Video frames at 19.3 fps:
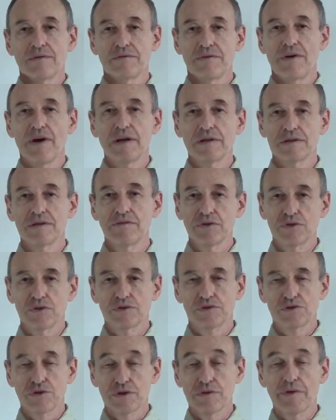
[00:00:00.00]
the, the,
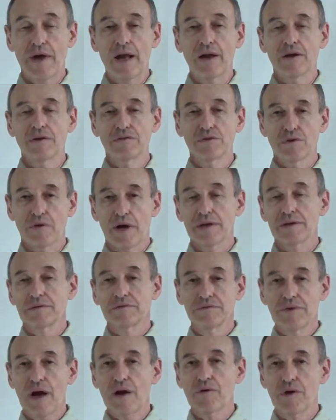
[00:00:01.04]
to the value of the
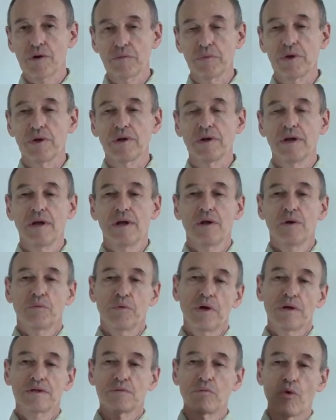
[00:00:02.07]
random variable,
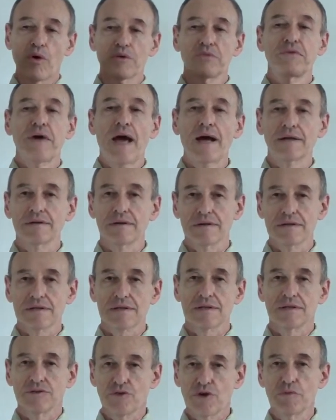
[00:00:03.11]
well, the more factors
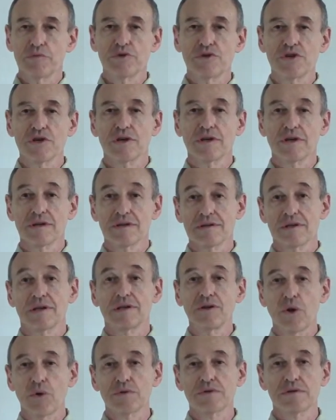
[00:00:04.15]
contributing, the
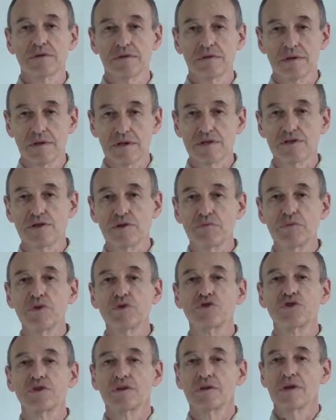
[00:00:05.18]
closer the
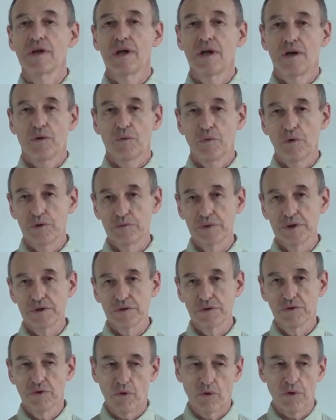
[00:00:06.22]
distribution will be
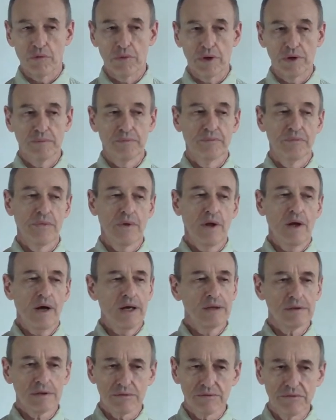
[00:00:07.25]
to normal,
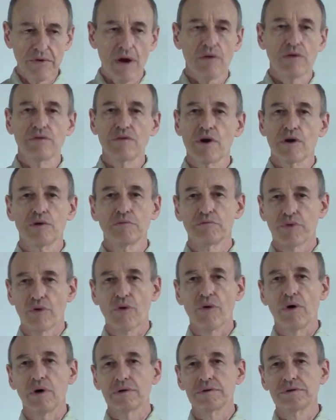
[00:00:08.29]
under very, very
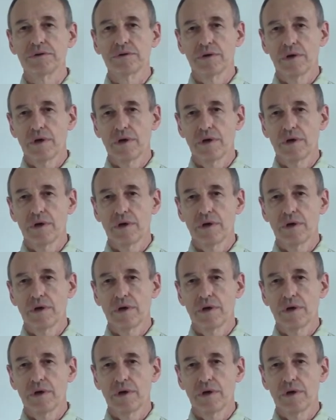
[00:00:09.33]
broad